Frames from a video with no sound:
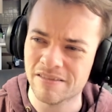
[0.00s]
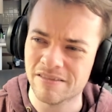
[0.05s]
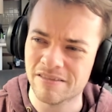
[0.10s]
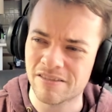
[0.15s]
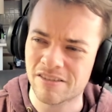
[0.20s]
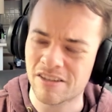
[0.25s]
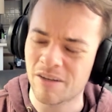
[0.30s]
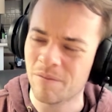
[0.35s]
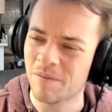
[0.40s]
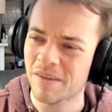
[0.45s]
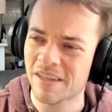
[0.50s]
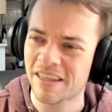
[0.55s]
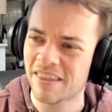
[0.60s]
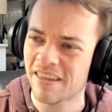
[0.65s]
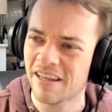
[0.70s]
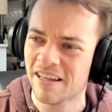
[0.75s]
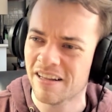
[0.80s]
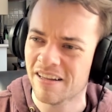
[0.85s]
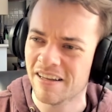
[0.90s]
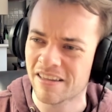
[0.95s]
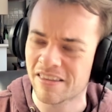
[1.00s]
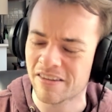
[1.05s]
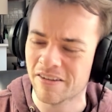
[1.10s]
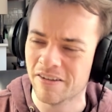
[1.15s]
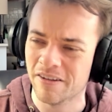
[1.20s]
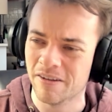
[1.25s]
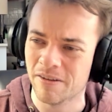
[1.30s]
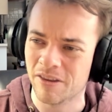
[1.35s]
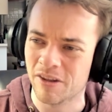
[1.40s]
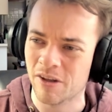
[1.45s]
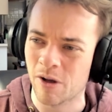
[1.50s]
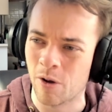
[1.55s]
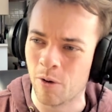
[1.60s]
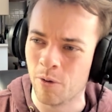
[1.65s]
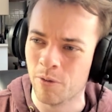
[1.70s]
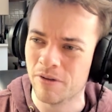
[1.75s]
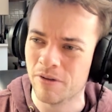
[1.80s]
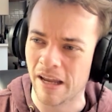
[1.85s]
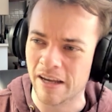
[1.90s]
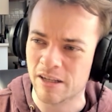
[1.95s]
Something like that? Like the
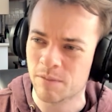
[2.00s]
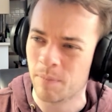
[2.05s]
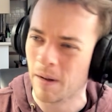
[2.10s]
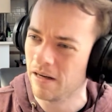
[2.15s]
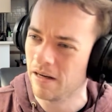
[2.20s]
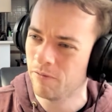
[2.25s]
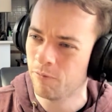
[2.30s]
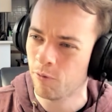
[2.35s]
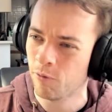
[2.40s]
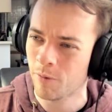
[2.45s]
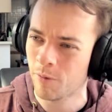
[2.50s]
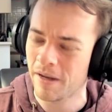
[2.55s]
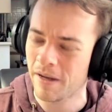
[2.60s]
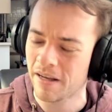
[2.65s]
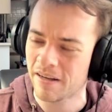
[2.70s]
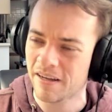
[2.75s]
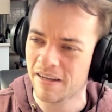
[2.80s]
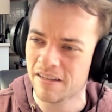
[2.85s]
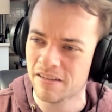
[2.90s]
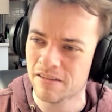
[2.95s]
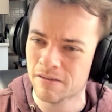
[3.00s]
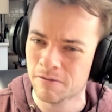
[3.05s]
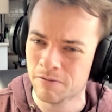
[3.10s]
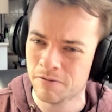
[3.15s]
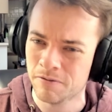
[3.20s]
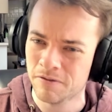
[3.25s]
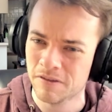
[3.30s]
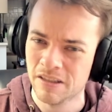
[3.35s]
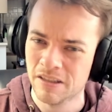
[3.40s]
old expanded format, kind of.